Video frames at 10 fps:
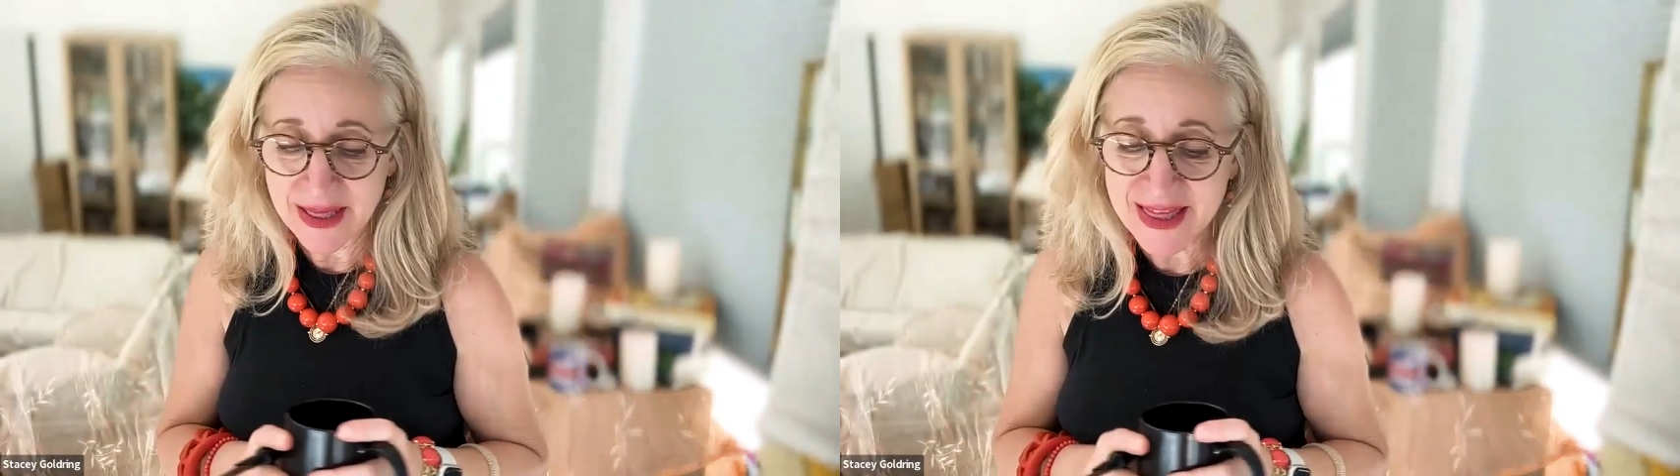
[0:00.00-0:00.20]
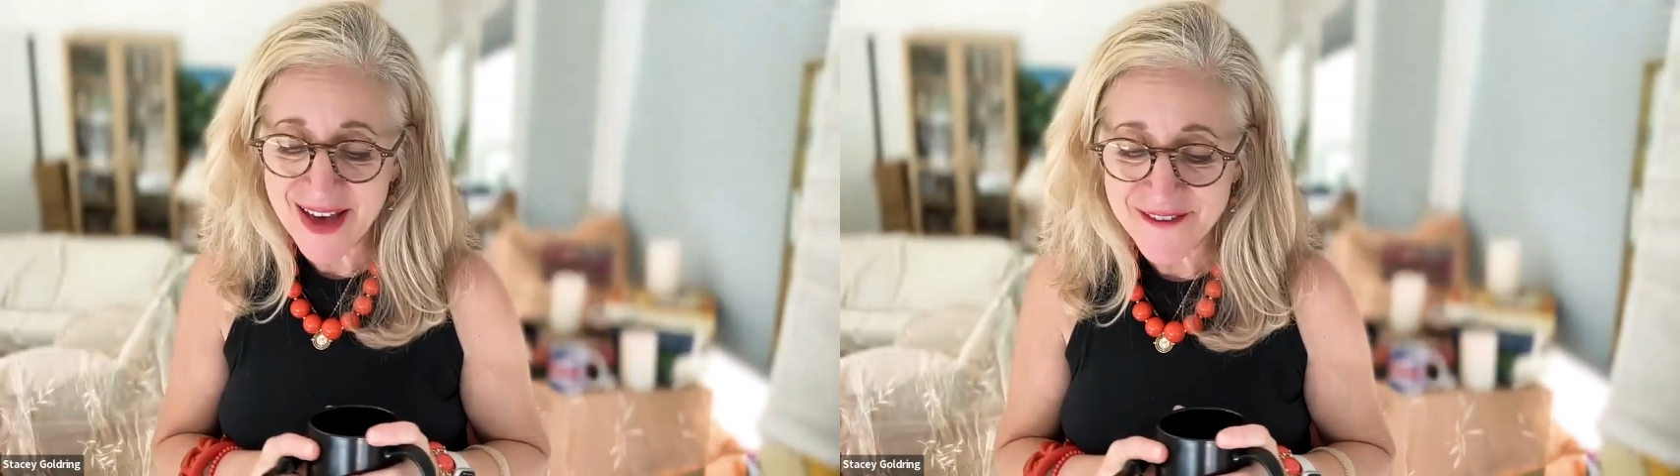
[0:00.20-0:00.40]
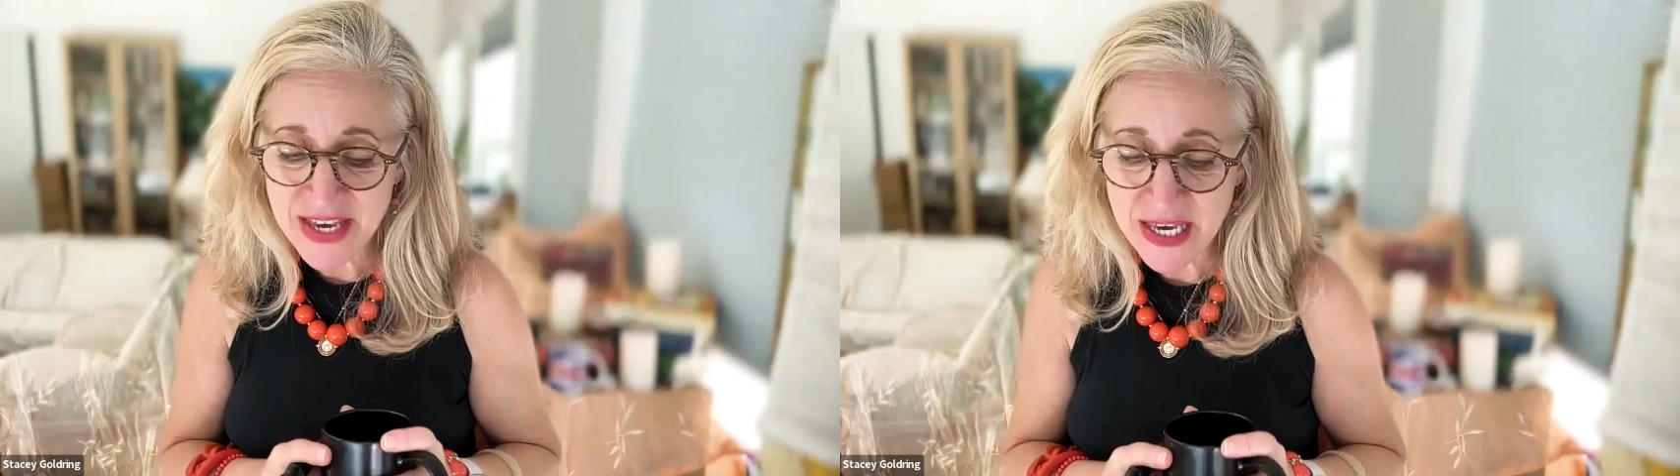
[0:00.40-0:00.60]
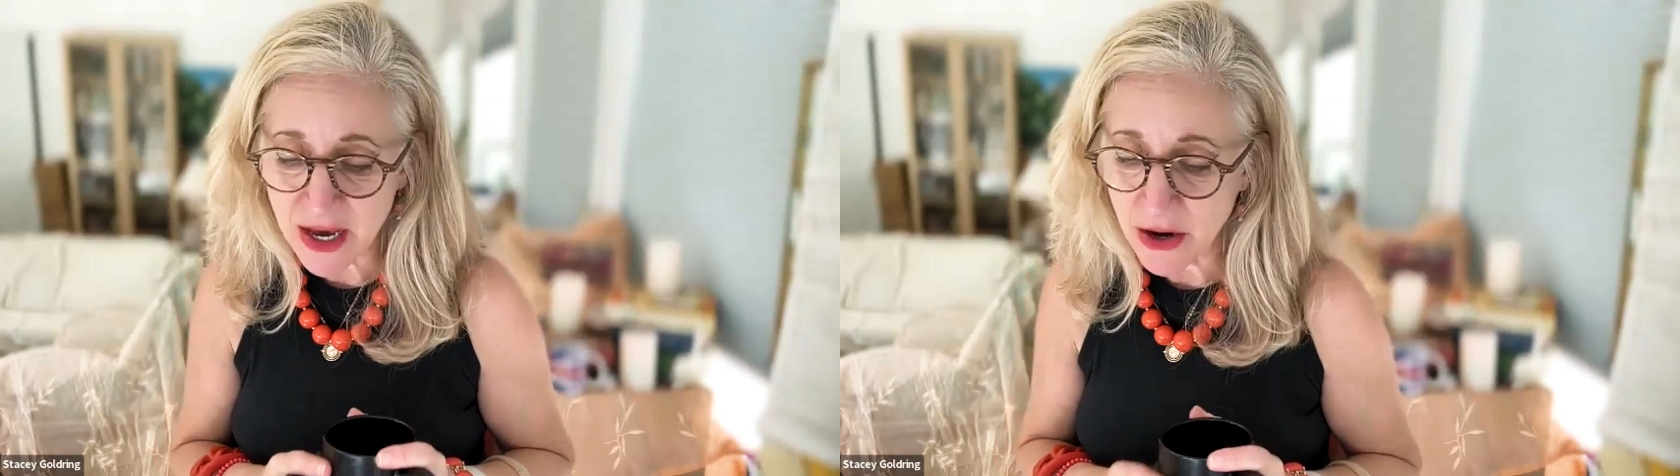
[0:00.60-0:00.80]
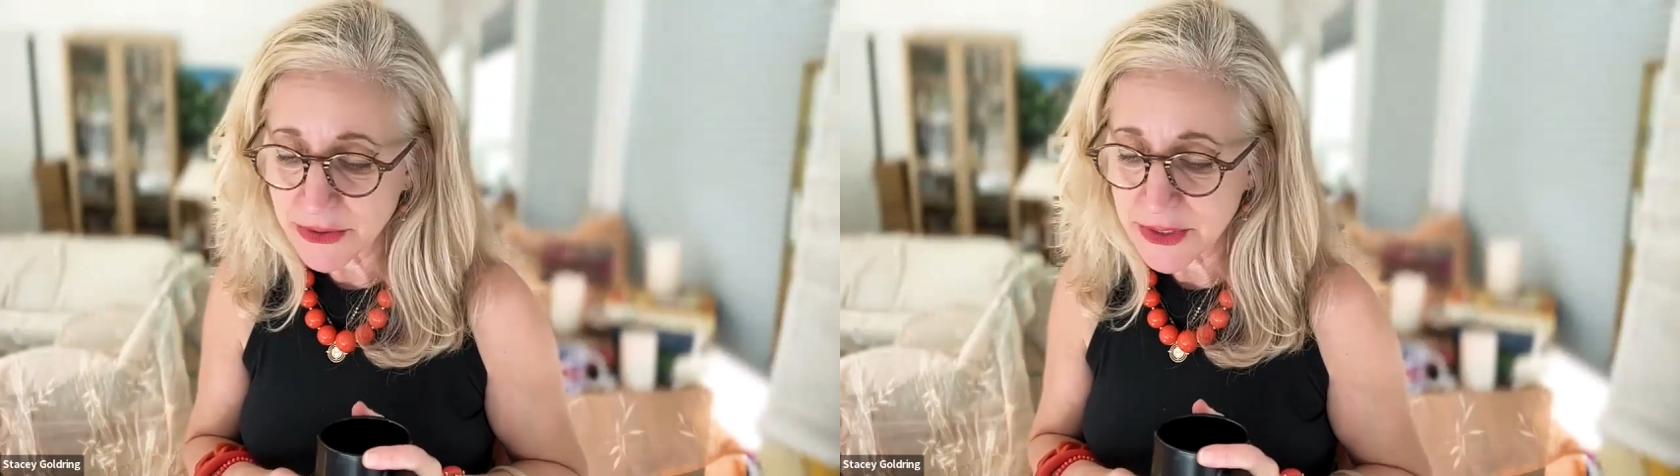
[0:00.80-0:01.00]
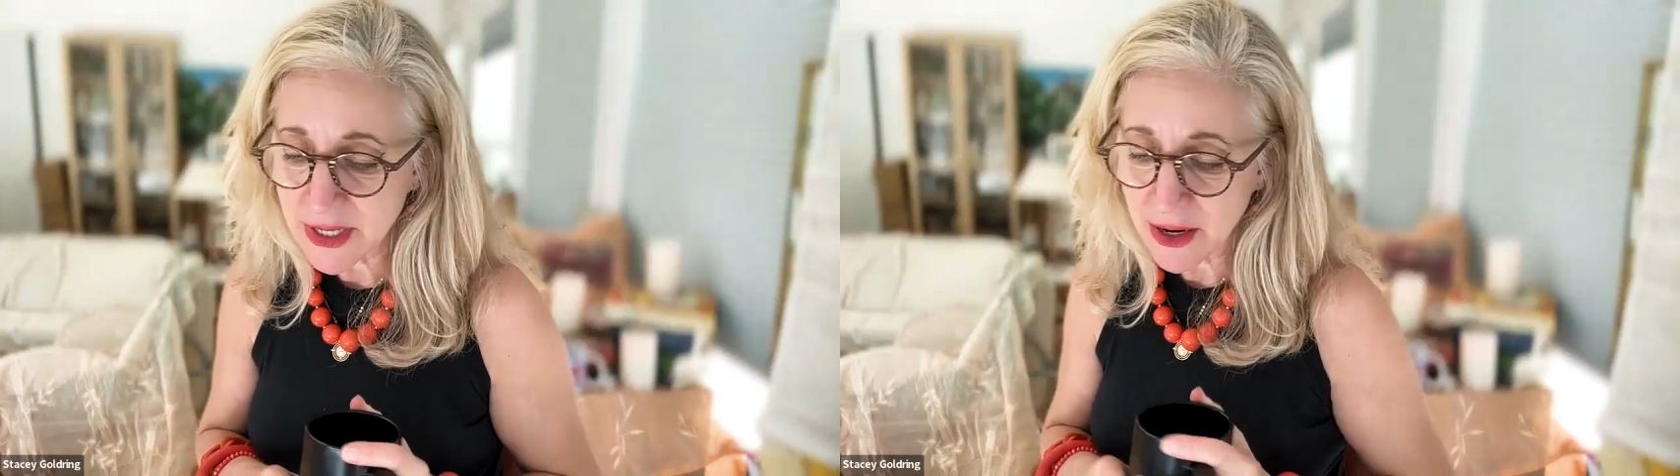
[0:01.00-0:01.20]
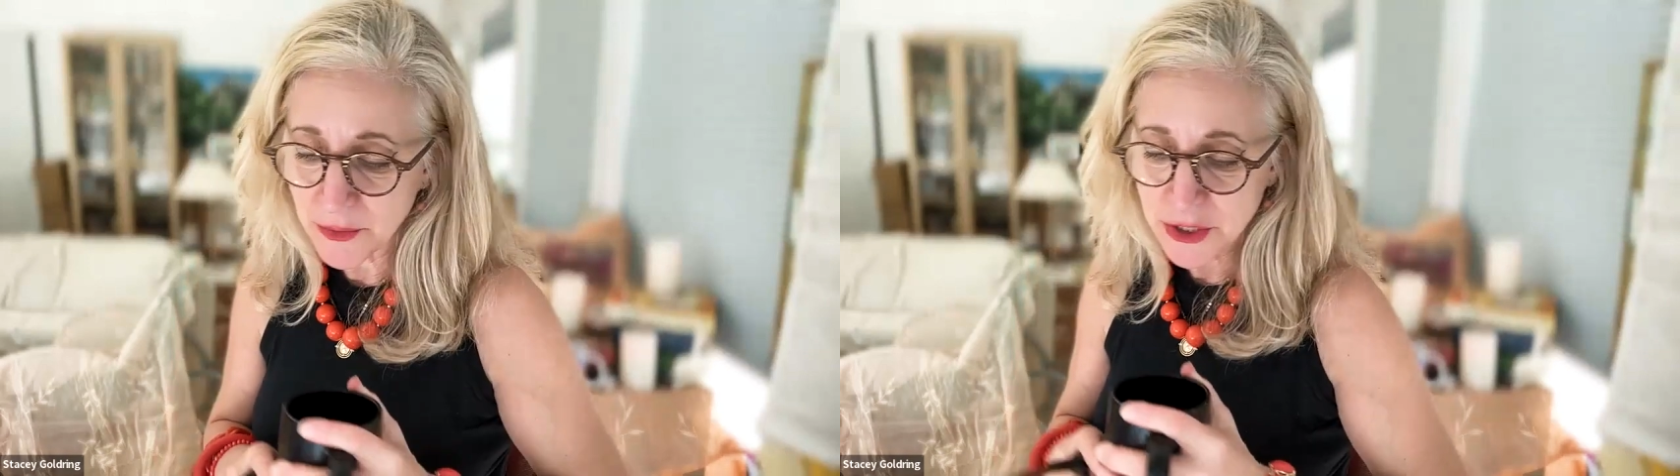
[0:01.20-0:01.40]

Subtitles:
Leviosa,